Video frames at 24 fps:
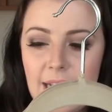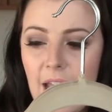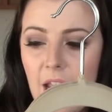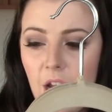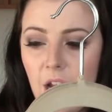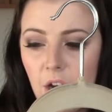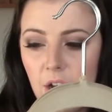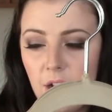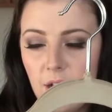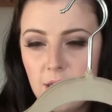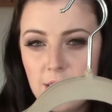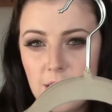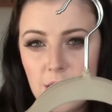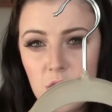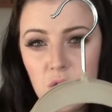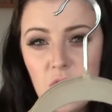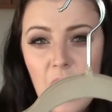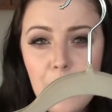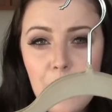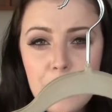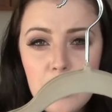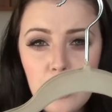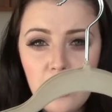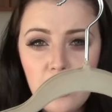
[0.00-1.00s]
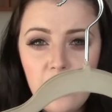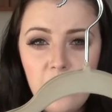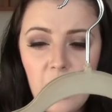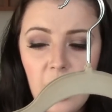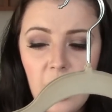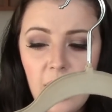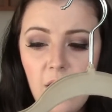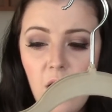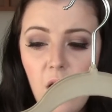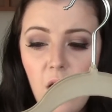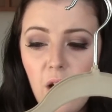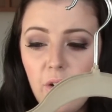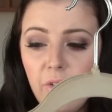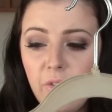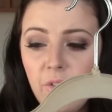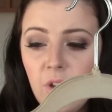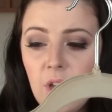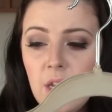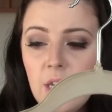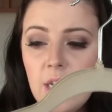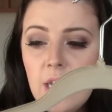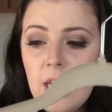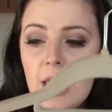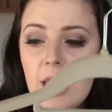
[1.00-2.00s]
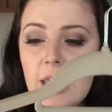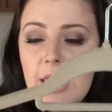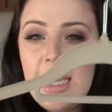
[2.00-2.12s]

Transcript: hanger because the straps would fly off.